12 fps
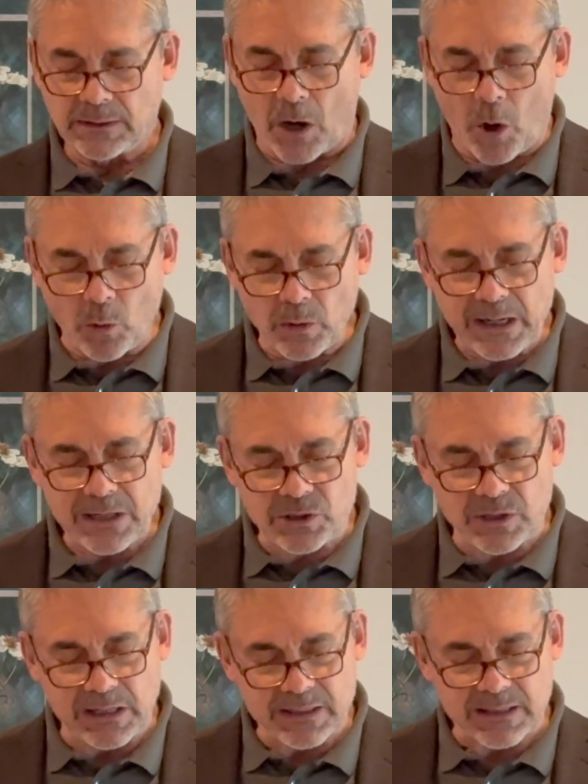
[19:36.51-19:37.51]
Only
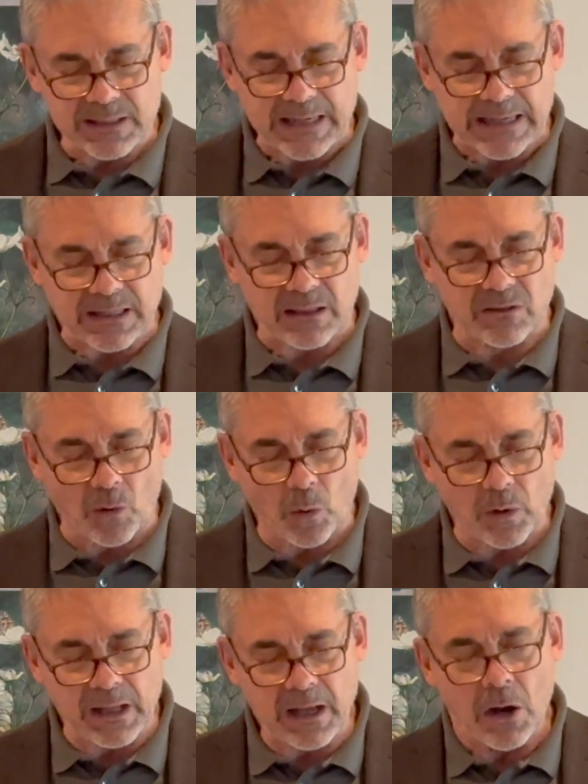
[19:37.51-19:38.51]
Jesus has
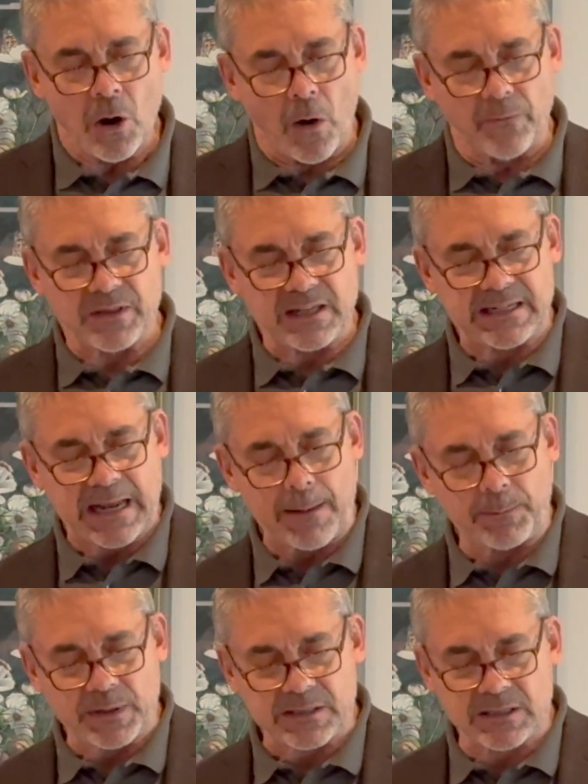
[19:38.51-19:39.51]
authority over the
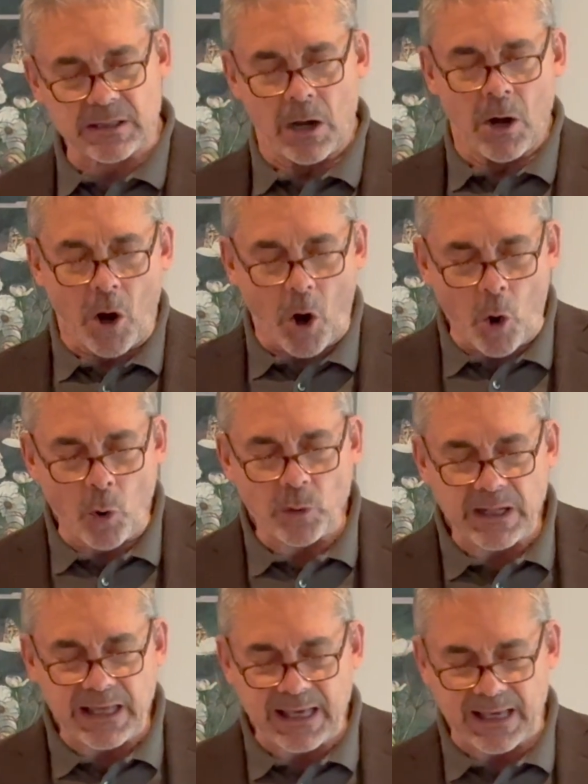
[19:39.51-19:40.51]
tempests.
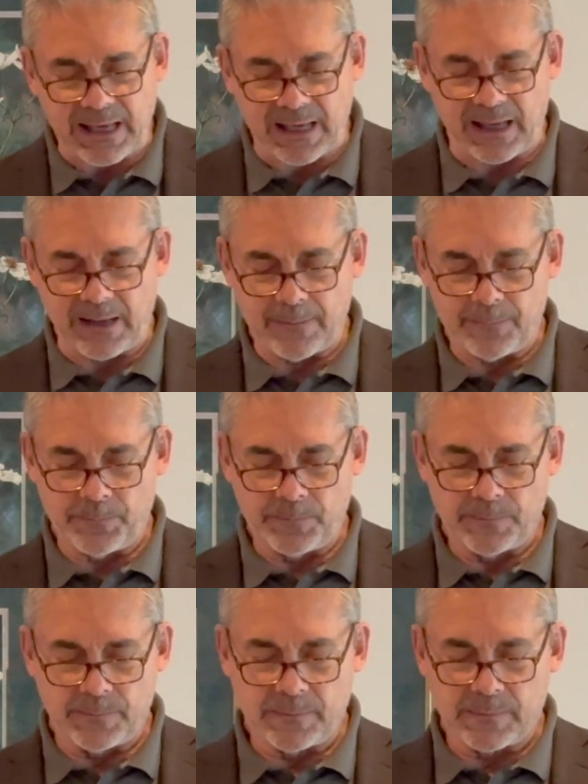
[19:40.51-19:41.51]
Only he
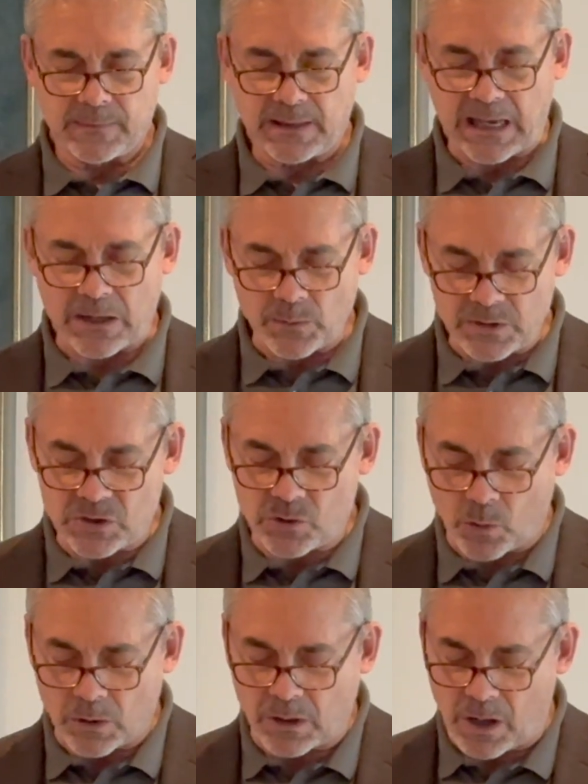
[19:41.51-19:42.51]
can
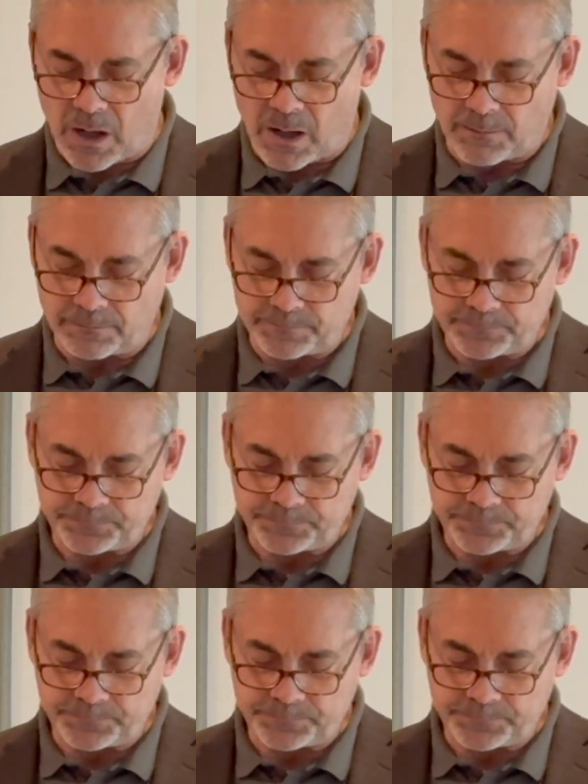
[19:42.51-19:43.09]
restore calm.